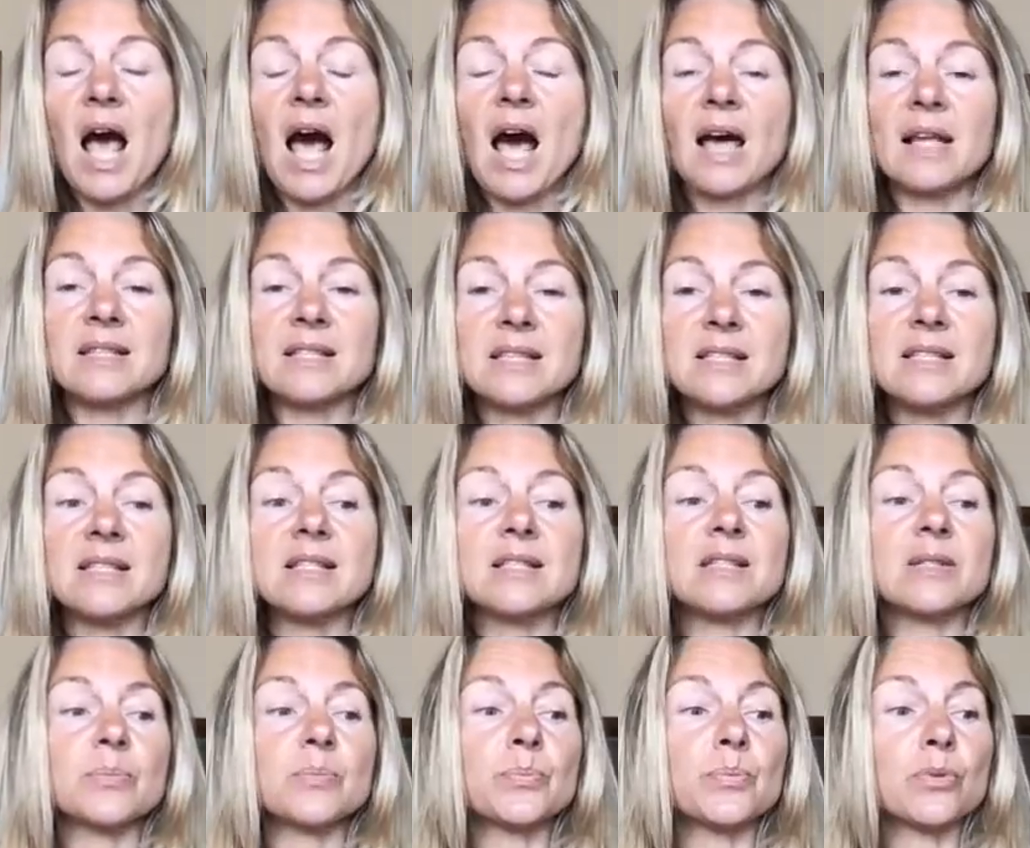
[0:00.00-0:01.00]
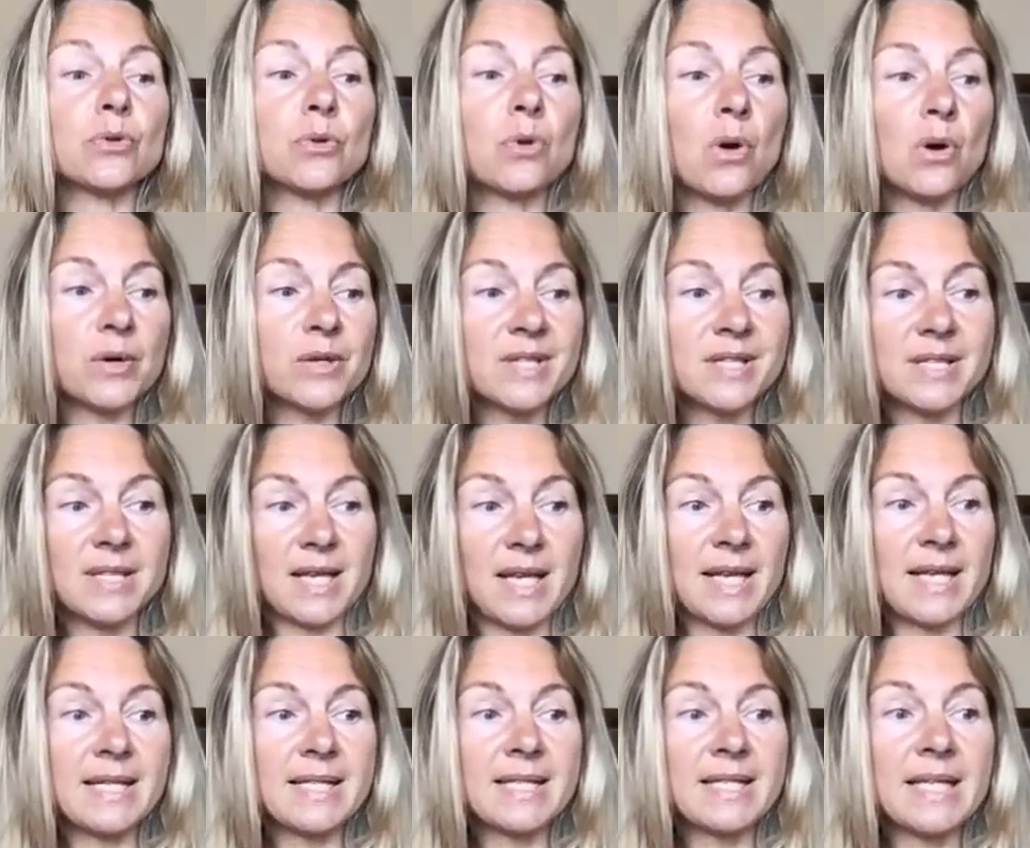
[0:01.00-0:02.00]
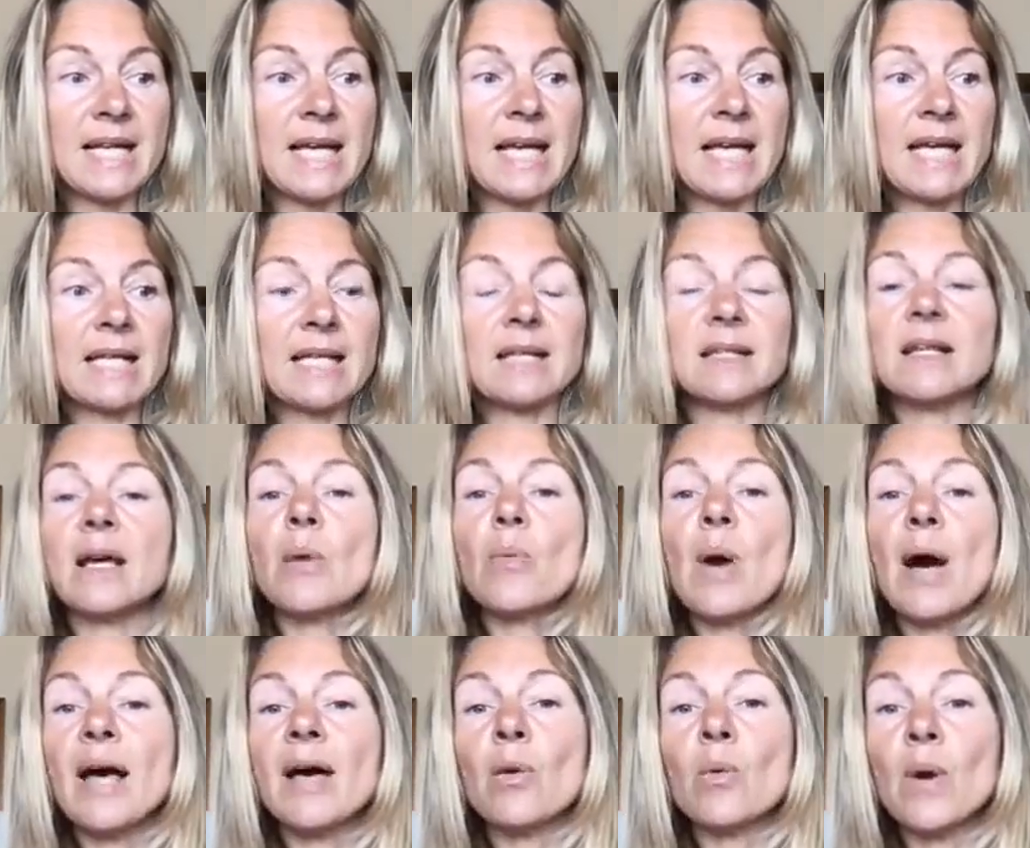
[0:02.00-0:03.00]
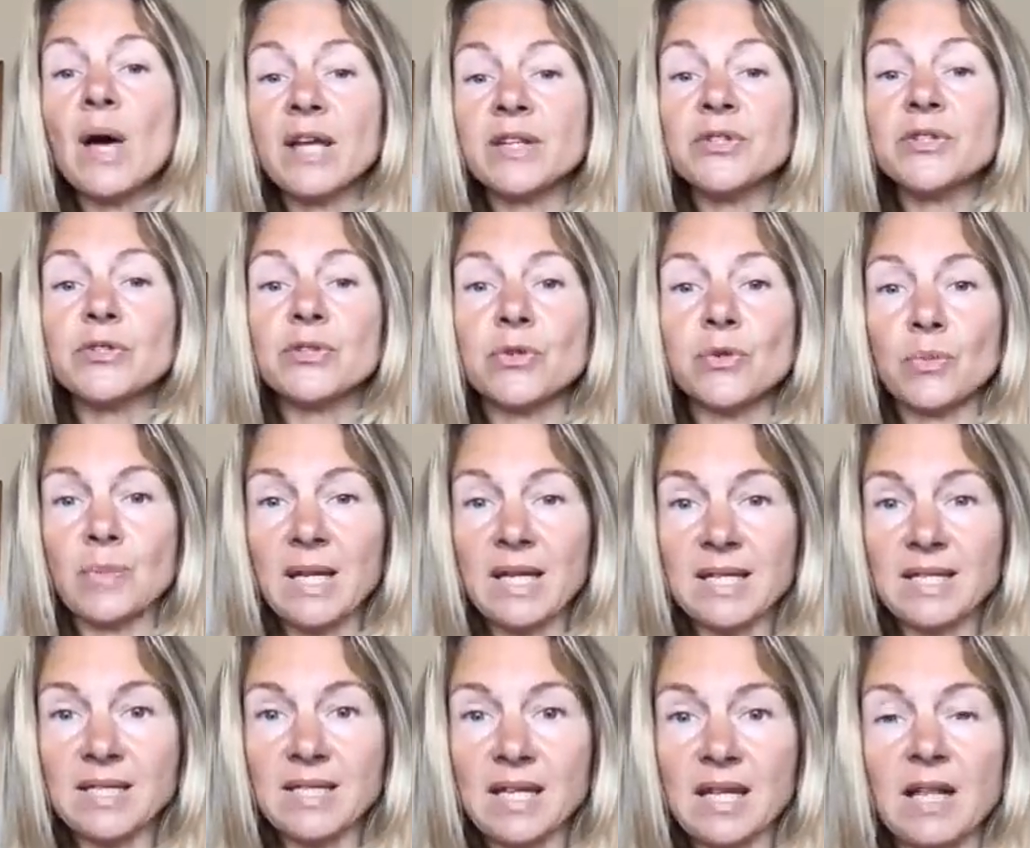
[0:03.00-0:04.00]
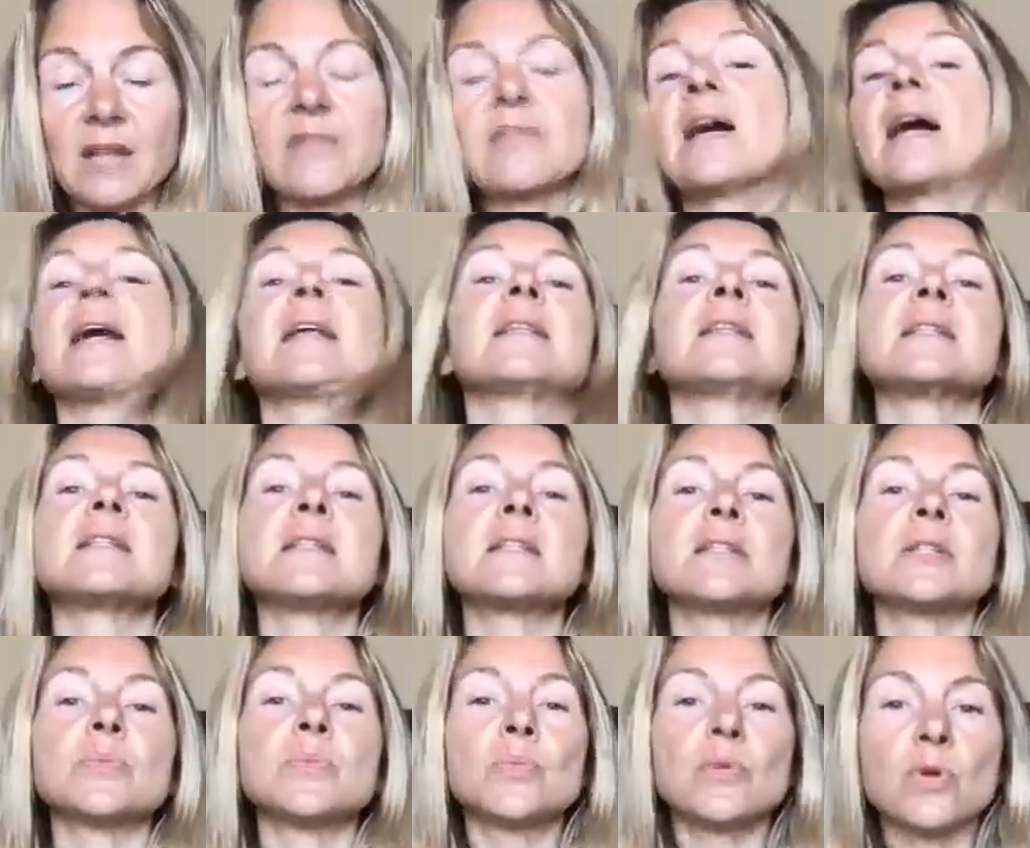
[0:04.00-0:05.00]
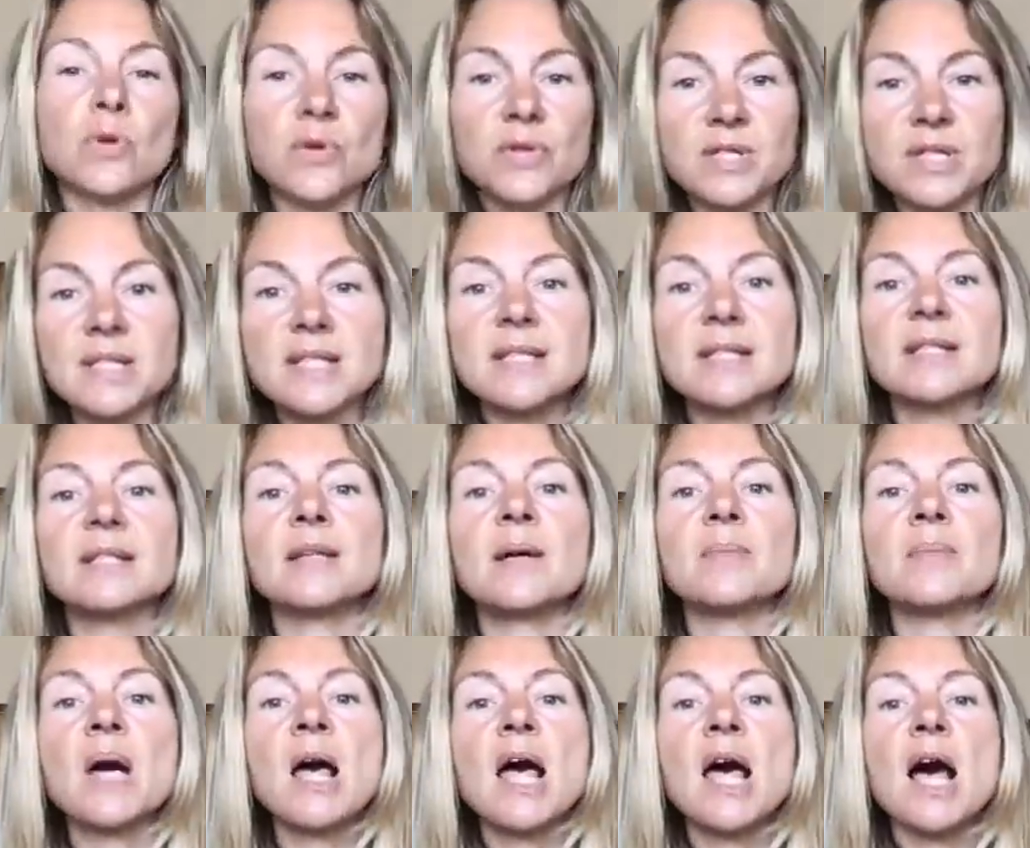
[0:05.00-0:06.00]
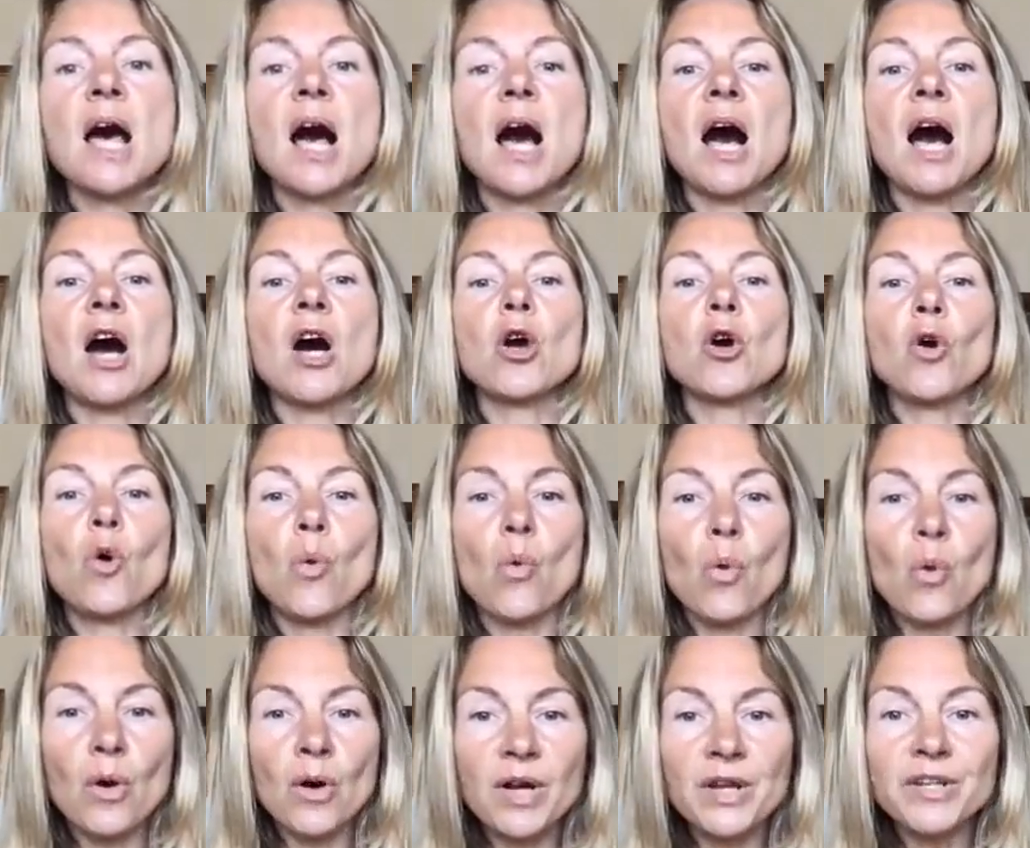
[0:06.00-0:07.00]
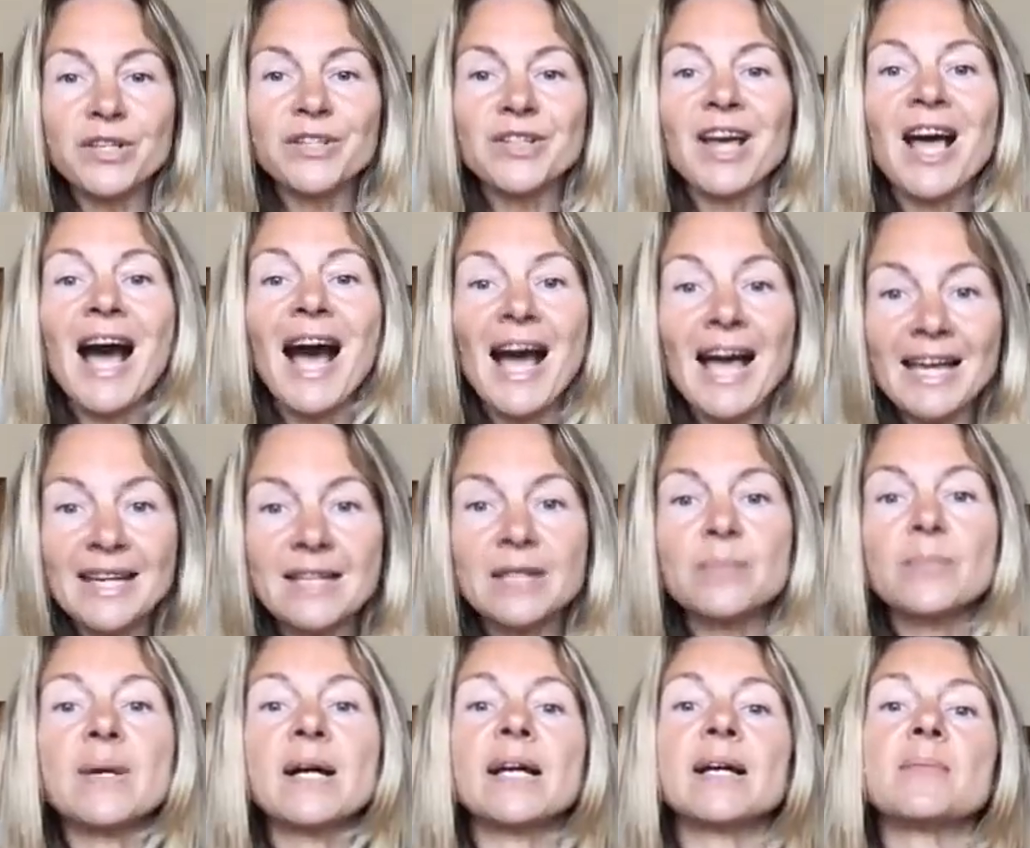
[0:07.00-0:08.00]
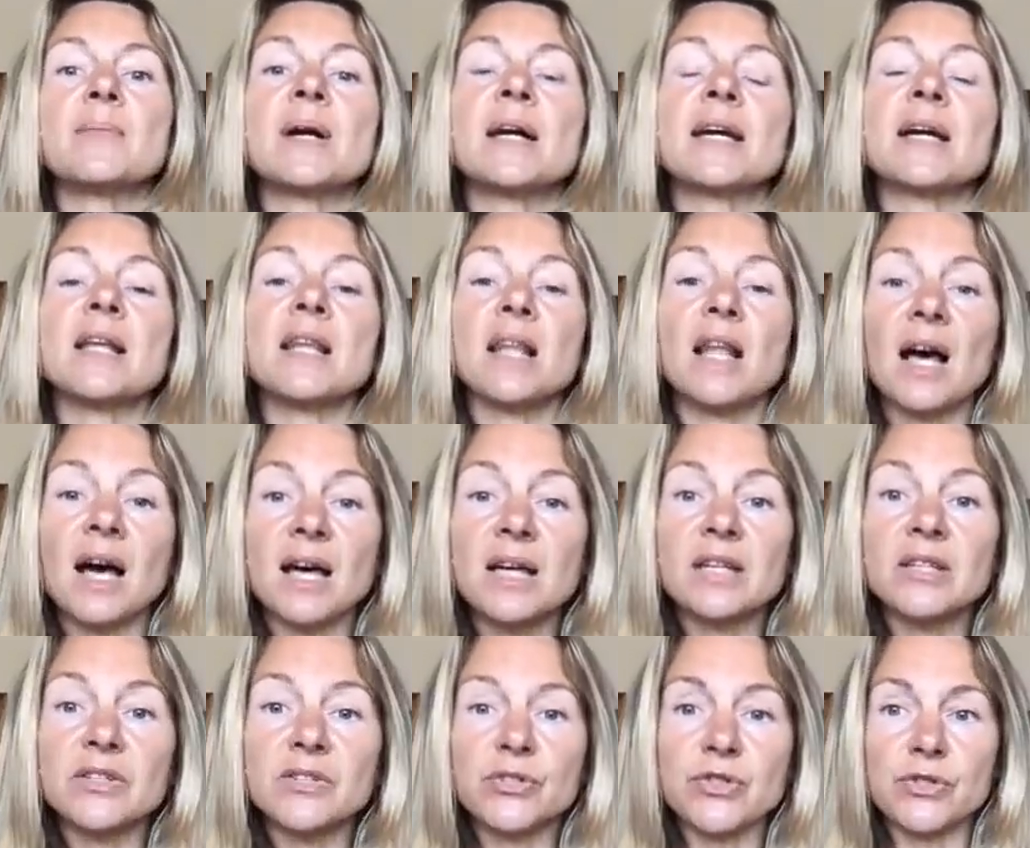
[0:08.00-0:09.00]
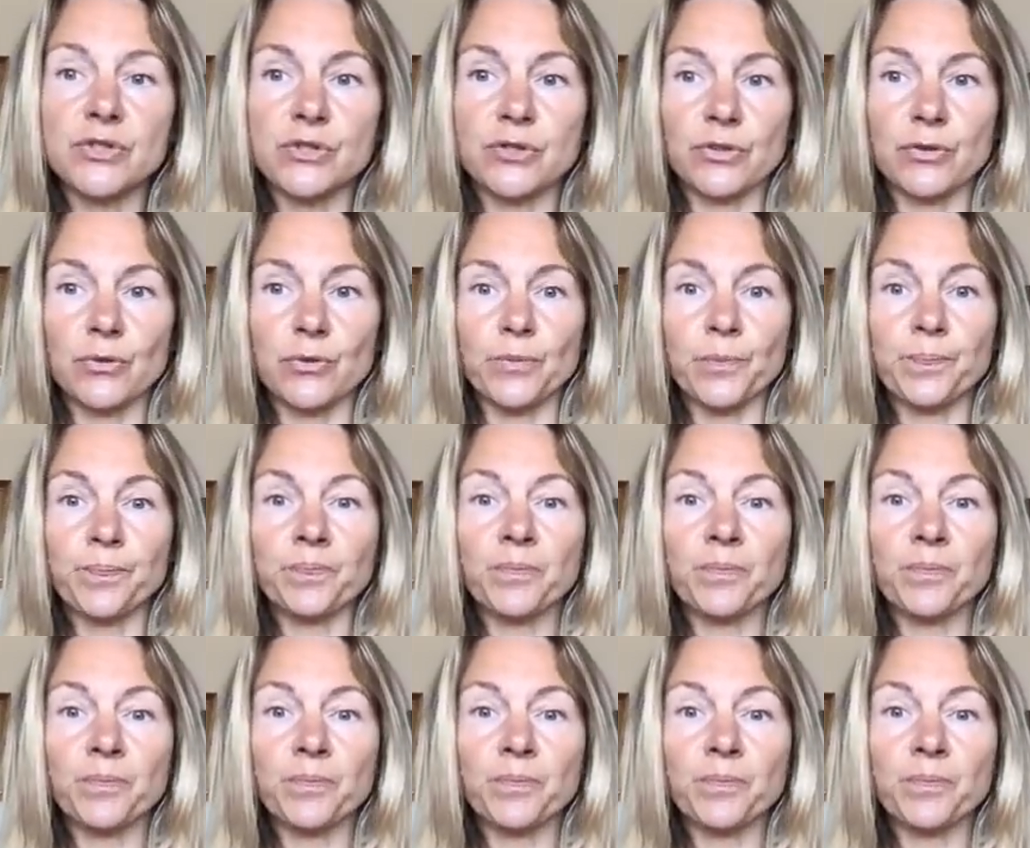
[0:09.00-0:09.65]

And this is the process that I went through myself, and this is the process that I'm guiding my clients through.